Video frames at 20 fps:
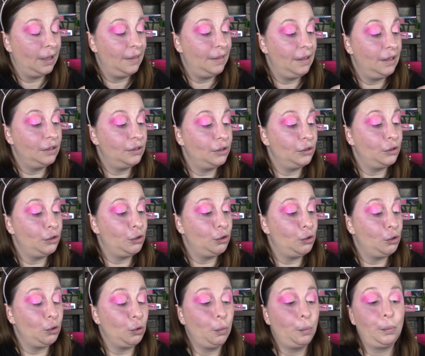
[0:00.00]
These are
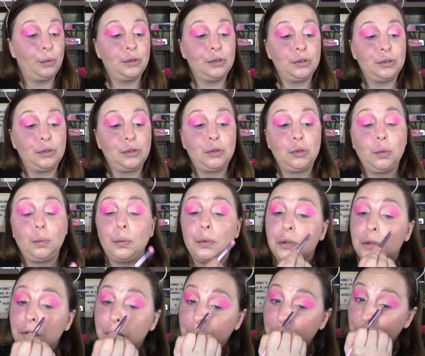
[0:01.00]
super, super
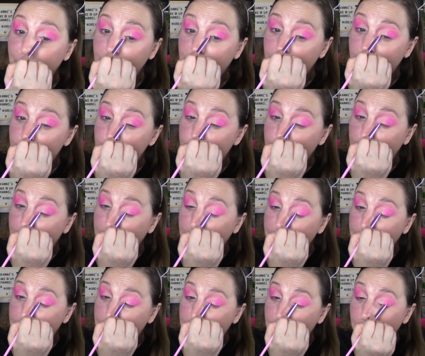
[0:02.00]
silky
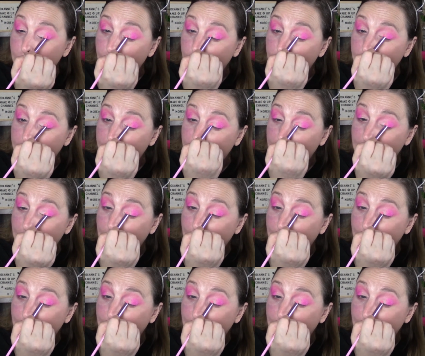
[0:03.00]
shades. Holy.